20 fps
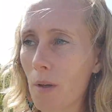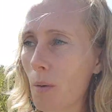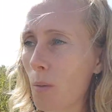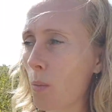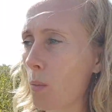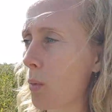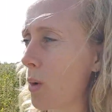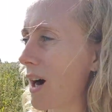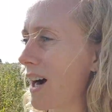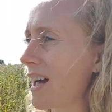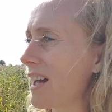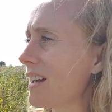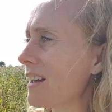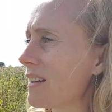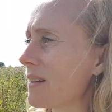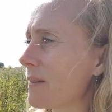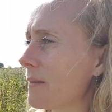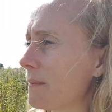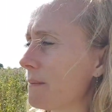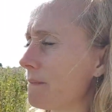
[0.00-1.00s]
Why?
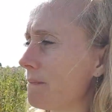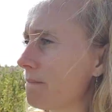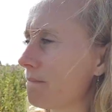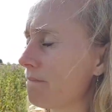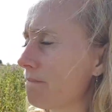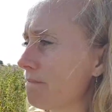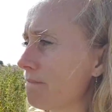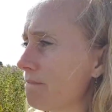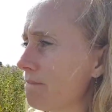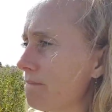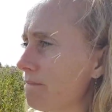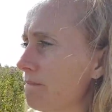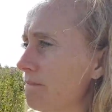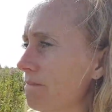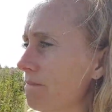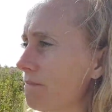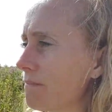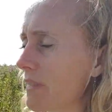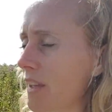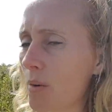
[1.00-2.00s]

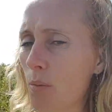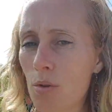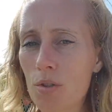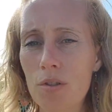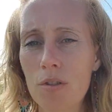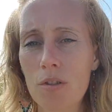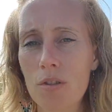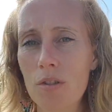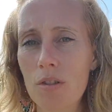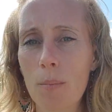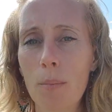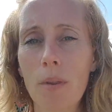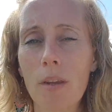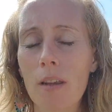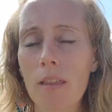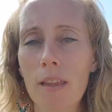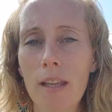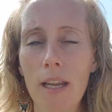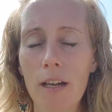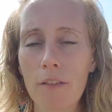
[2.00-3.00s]
It was just
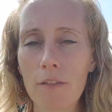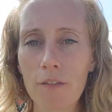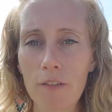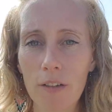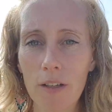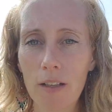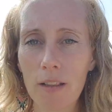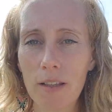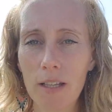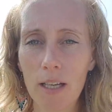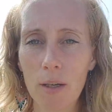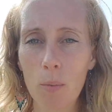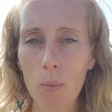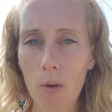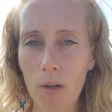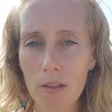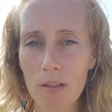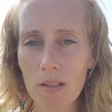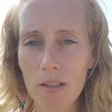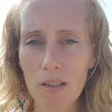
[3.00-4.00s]
something that I felt I
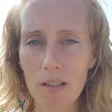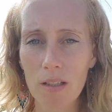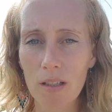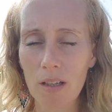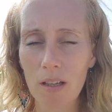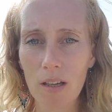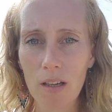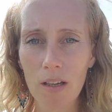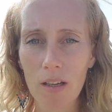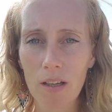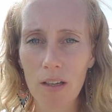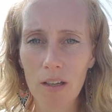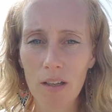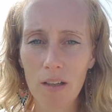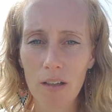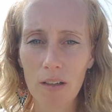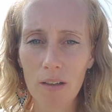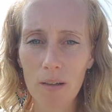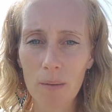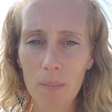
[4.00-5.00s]
wanted.
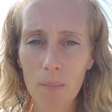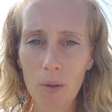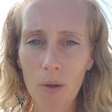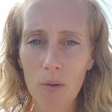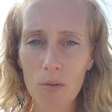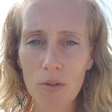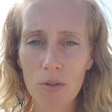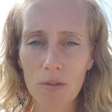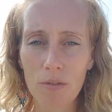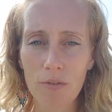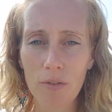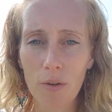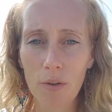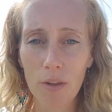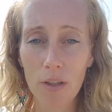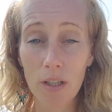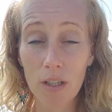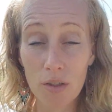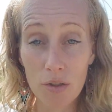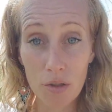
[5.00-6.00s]
Also for
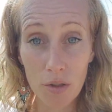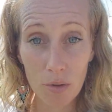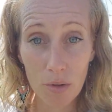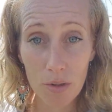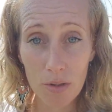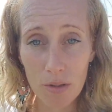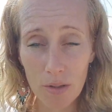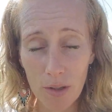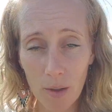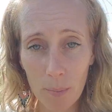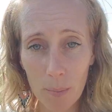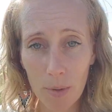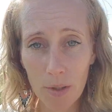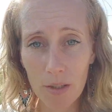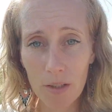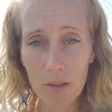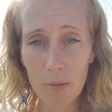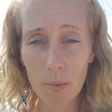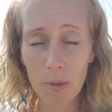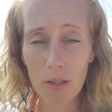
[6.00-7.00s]
the insurance
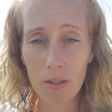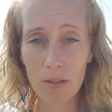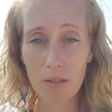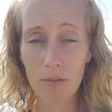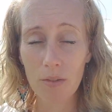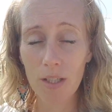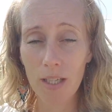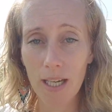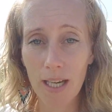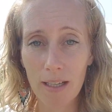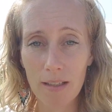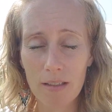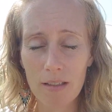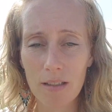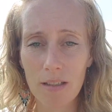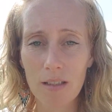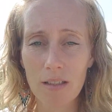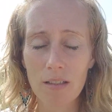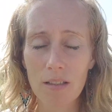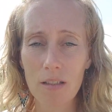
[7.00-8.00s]
companies because of the
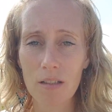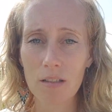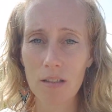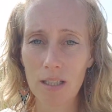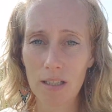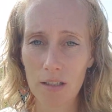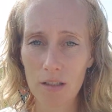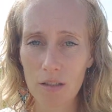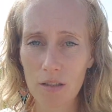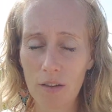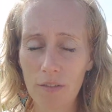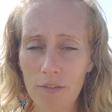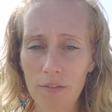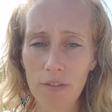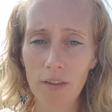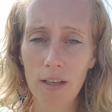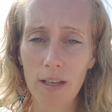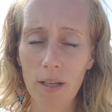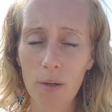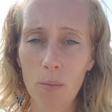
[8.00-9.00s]
accidents and stuff
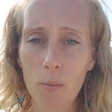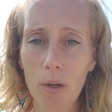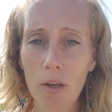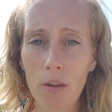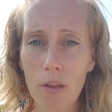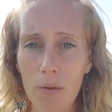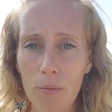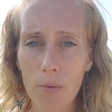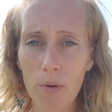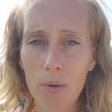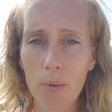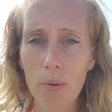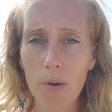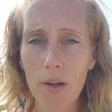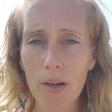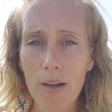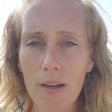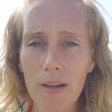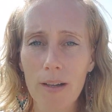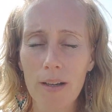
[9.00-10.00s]
that I went through.
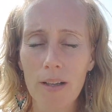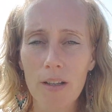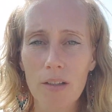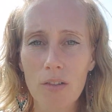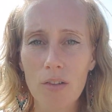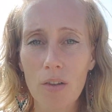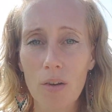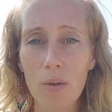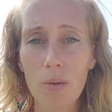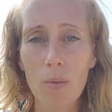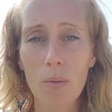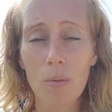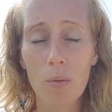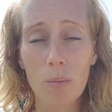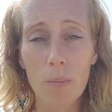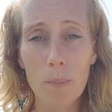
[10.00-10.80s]
So